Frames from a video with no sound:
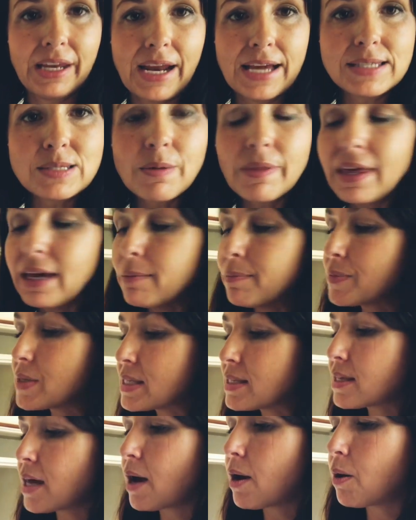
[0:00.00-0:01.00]
nice with it.
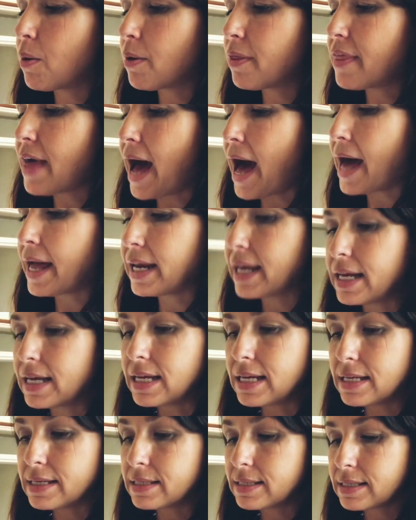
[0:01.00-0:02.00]
So that
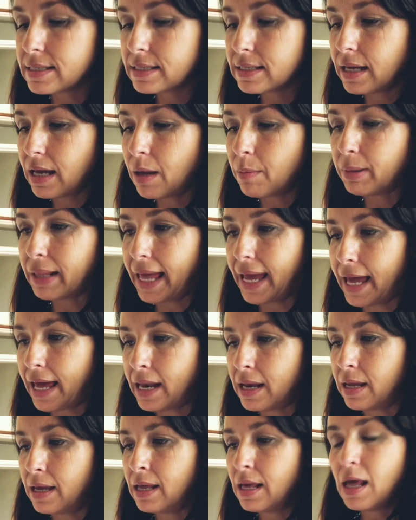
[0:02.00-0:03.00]
is a
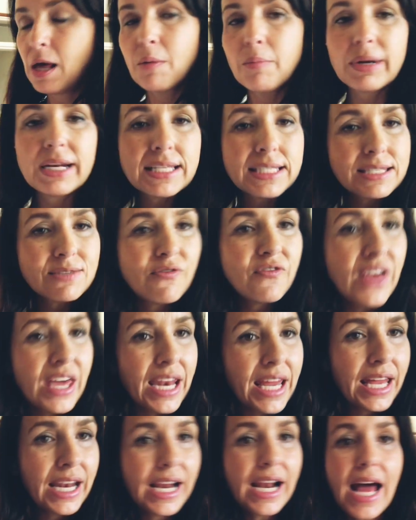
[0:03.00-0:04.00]
plan, but it's
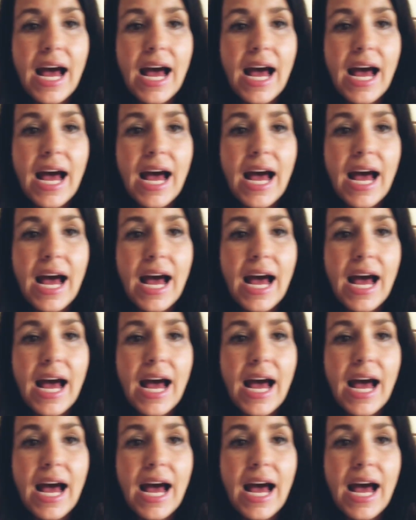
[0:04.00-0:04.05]
fitted. It